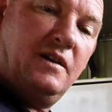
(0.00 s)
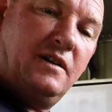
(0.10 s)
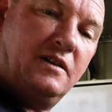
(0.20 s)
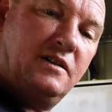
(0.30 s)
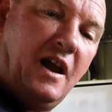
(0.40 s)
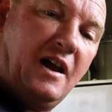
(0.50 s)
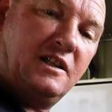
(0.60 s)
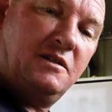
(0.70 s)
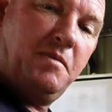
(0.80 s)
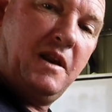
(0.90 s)
to
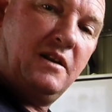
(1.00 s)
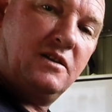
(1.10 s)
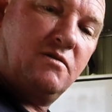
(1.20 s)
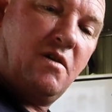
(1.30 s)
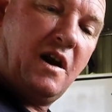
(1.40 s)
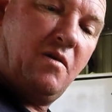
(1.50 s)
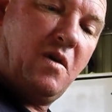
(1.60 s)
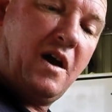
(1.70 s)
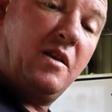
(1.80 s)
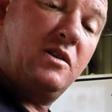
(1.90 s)
start spinning straight
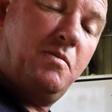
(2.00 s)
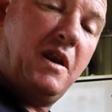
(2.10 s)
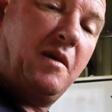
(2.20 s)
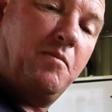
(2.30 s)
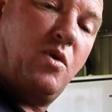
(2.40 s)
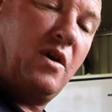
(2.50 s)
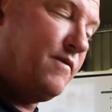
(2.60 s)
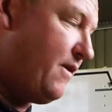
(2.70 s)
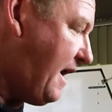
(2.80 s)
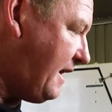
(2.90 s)
away and spinning pretty
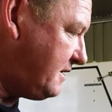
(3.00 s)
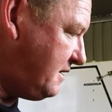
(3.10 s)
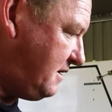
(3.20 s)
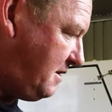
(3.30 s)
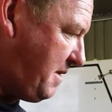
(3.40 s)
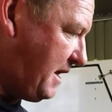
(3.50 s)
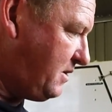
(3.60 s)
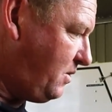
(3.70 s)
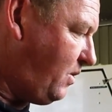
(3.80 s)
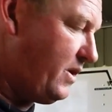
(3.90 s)
fast to make
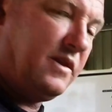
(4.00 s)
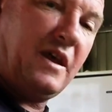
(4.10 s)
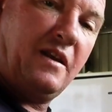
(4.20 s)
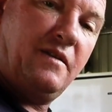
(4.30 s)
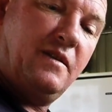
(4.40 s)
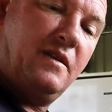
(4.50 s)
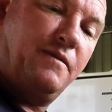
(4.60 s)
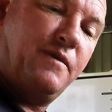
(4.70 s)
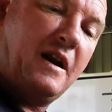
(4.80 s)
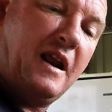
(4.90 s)
sure that the
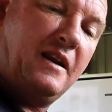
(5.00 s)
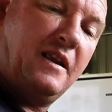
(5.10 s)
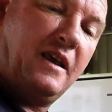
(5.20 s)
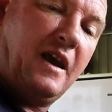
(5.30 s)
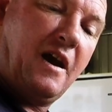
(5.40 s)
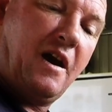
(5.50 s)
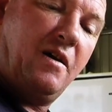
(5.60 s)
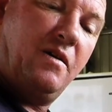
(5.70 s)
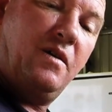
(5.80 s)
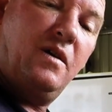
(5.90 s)
front end of the
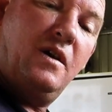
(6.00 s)
arrow